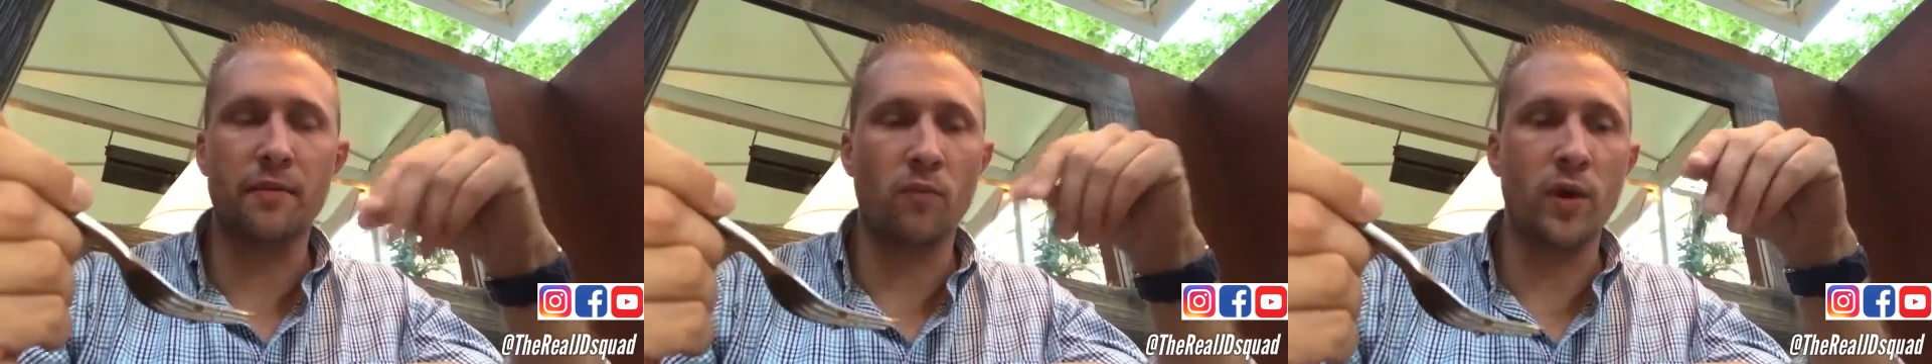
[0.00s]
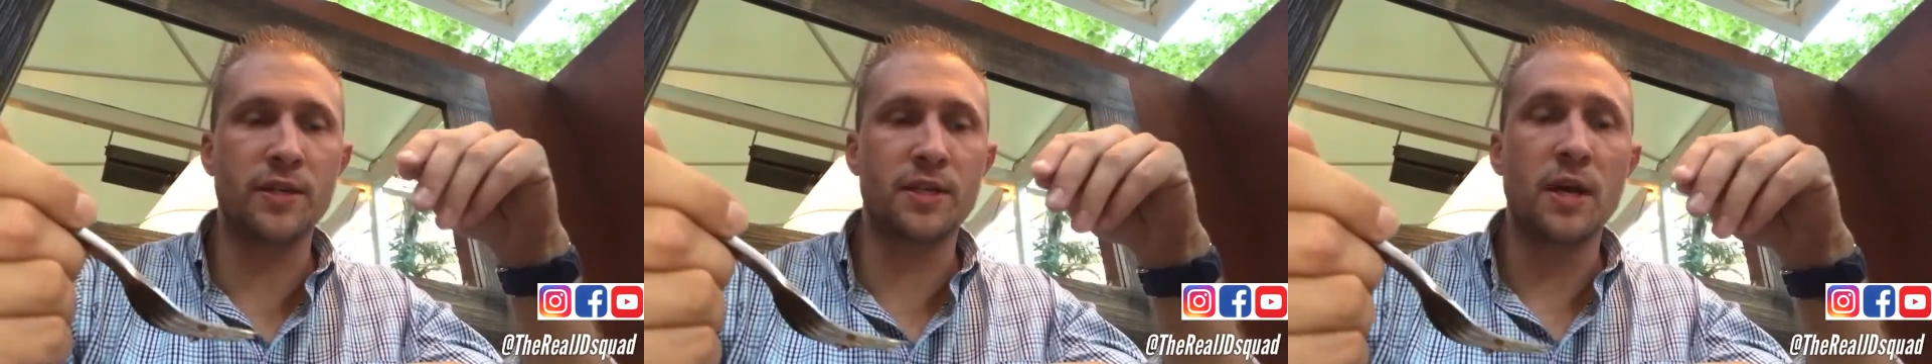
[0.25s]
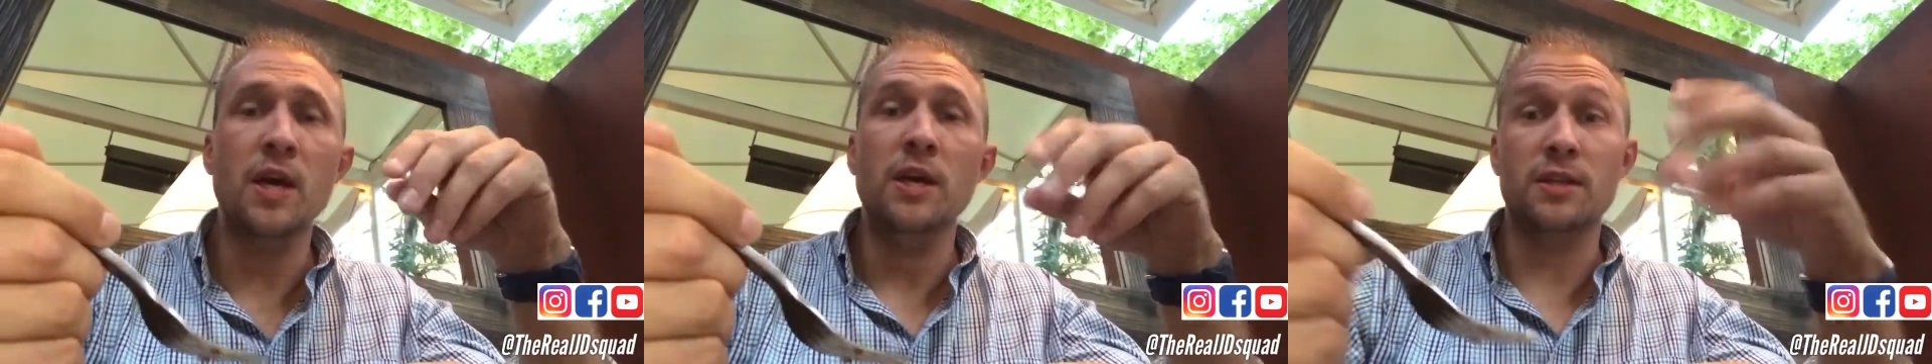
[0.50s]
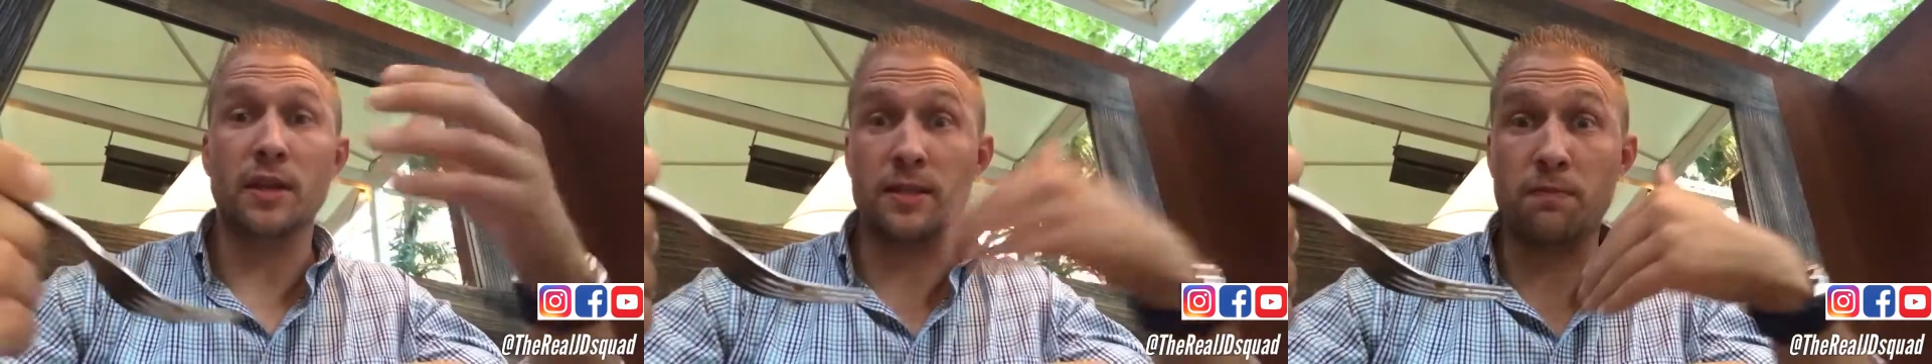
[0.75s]
and moist,
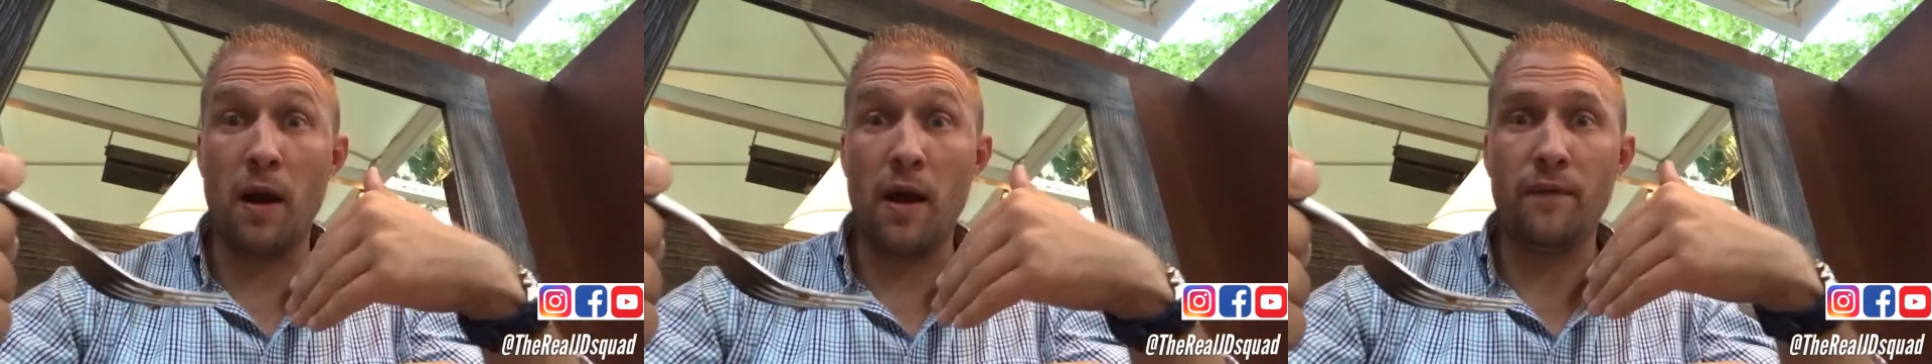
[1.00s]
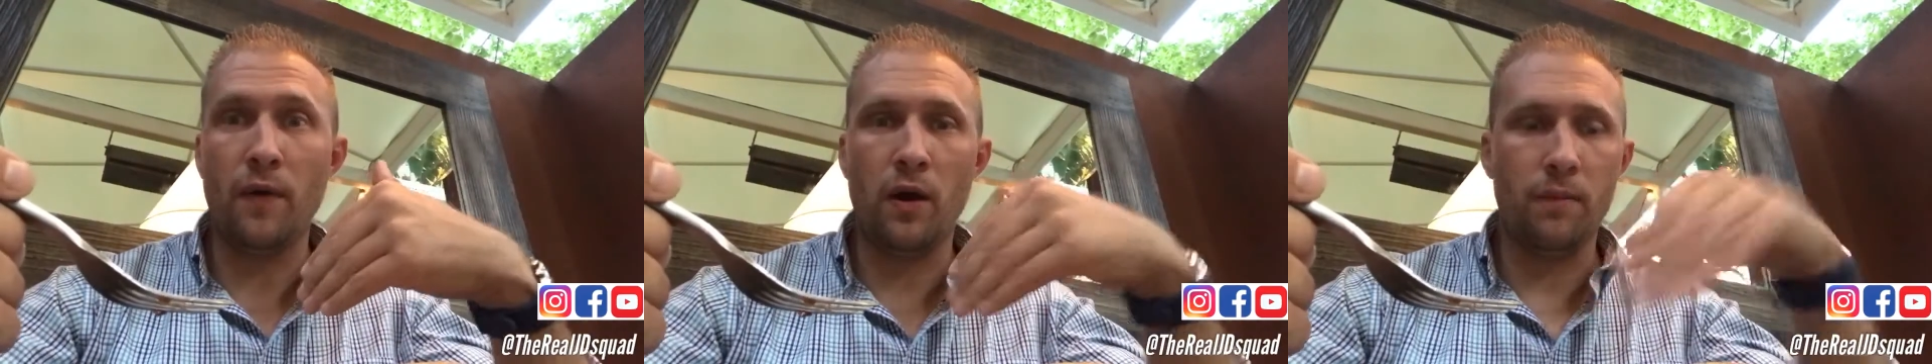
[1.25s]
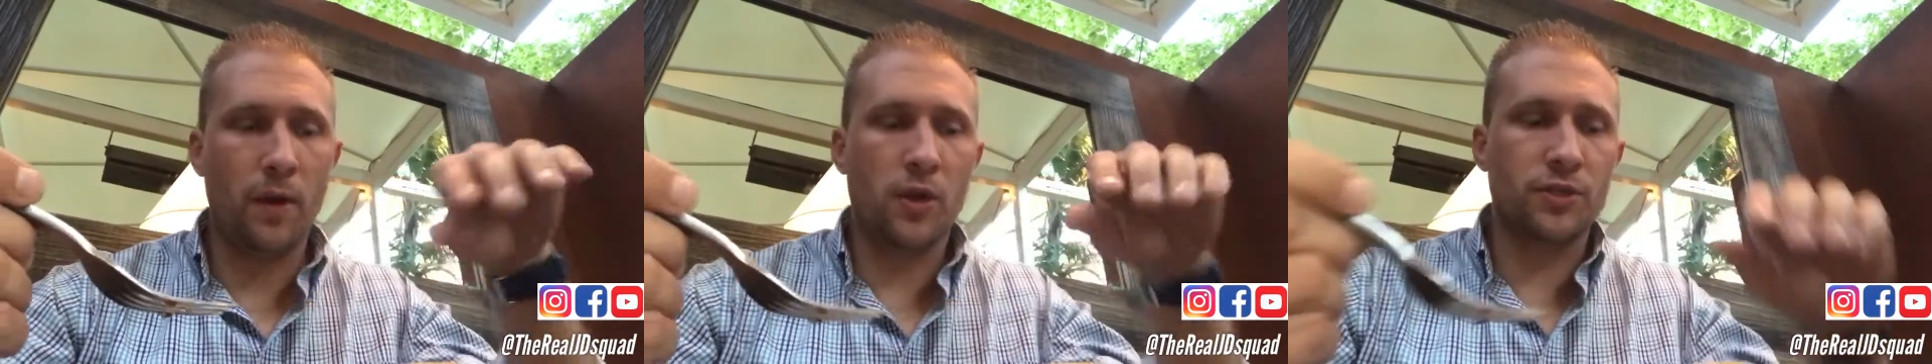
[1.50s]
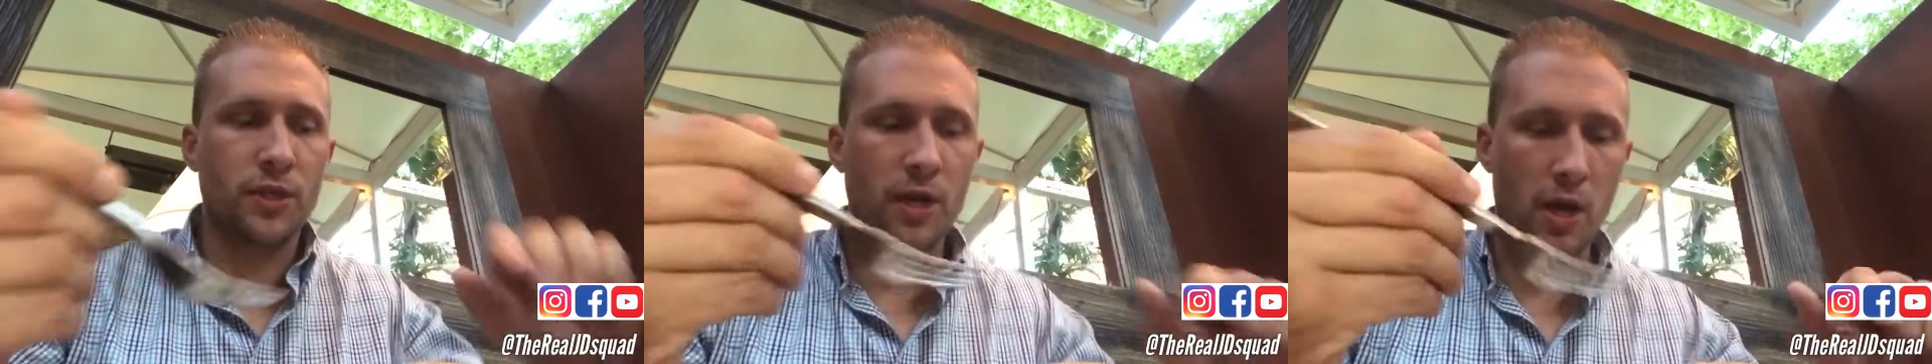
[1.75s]
so that's my fault
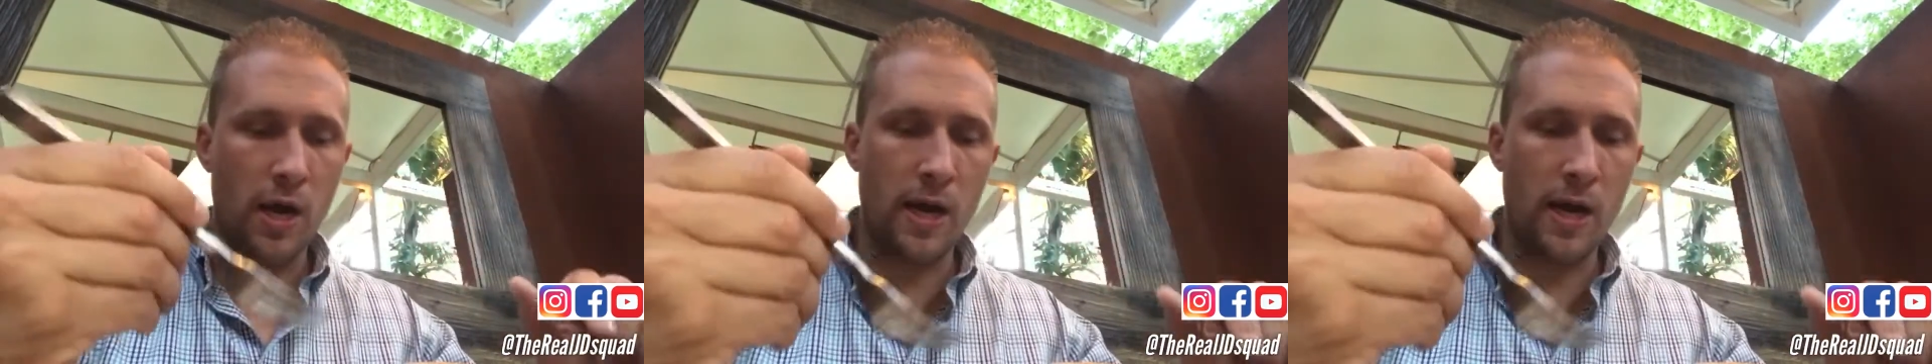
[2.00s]
partially.